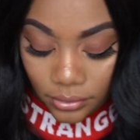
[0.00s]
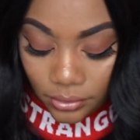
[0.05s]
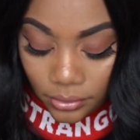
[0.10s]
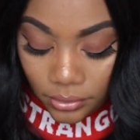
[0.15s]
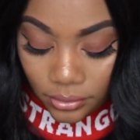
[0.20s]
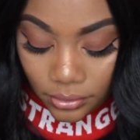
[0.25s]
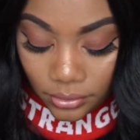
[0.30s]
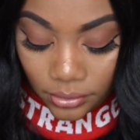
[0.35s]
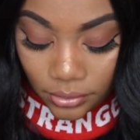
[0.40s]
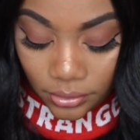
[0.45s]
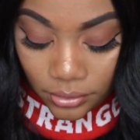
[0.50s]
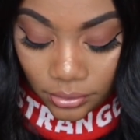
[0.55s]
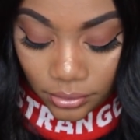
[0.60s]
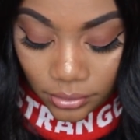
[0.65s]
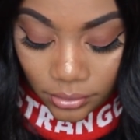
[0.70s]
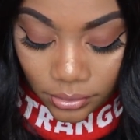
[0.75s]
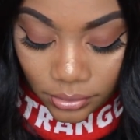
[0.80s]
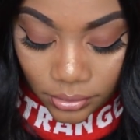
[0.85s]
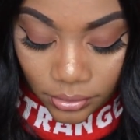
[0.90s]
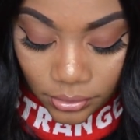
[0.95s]

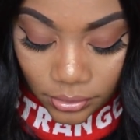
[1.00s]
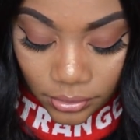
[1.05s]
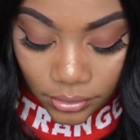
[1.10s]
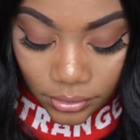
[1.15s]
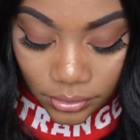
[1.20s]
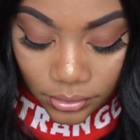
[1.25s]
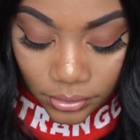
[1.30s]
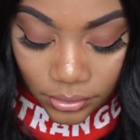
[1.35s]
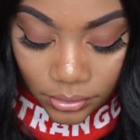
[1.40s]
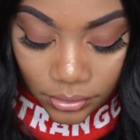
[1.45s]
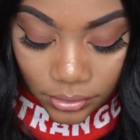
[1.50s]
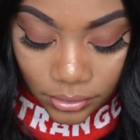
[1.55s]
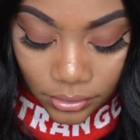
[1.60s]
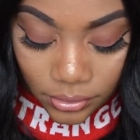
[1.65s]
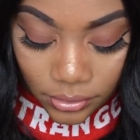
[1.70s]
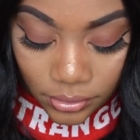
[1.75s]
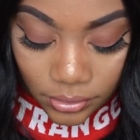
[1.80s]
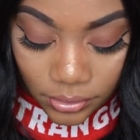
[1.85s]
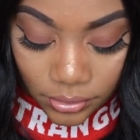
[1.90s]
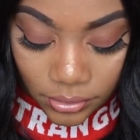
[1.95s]

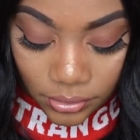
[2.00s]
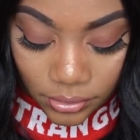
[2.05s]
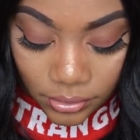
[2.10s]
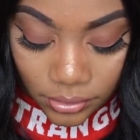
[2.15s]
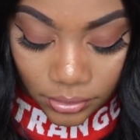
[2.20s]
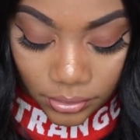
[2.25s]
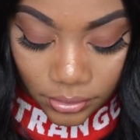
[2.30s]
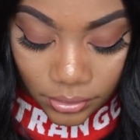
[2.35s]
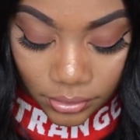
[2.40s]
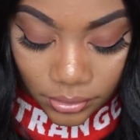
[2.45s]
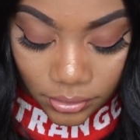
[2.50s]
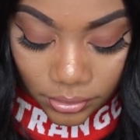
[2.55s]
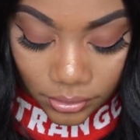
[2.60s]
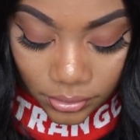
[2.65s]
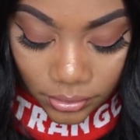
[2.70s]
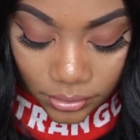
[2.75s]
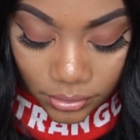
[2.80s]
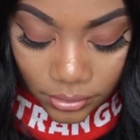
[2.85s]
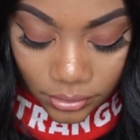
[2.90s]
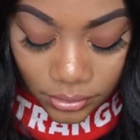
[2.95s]

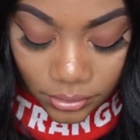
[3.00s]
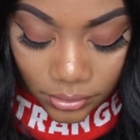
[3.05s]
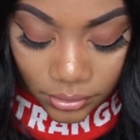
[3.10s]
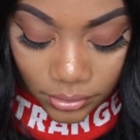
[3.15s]
No one is speaking in this clip.